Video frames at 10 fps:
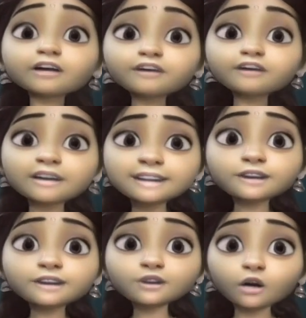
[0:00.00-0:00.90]
first
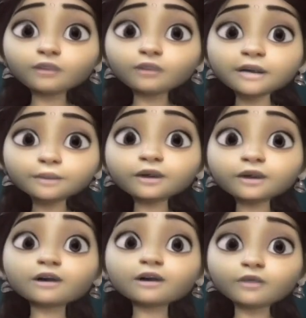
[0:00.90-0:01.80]
solve Big Book
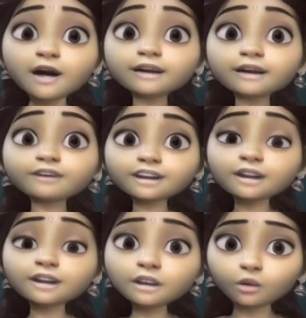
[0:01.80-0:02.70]
quant
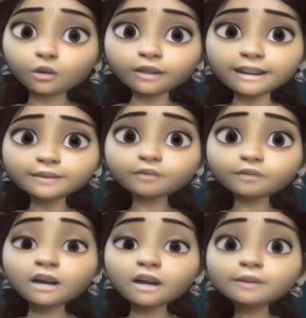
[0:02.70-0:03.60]
questions only,
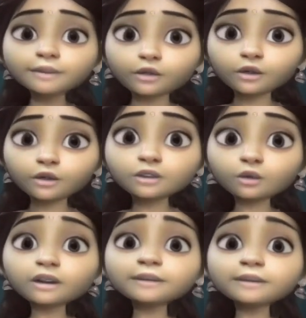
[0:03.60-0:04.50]
because
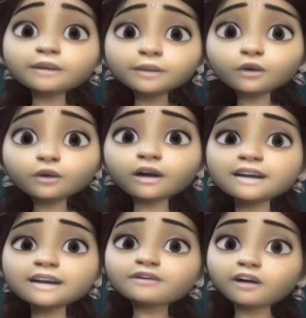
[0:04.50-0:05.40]
only Big Book
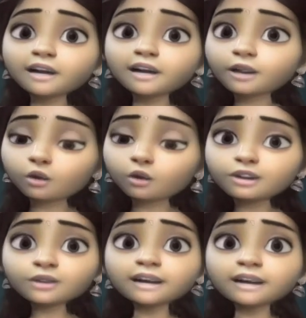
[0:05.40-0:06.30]
is very close
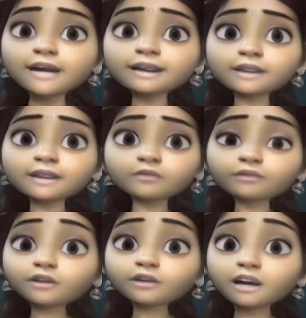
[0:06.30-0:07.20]
to the
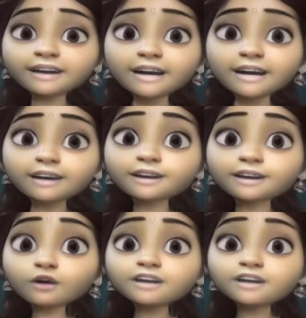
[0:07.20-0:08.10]
reality
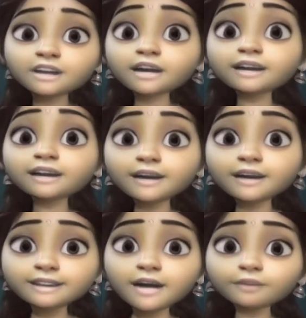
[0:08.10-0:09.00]
of GRE
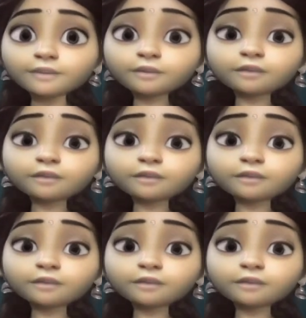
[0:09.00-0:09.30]
exam.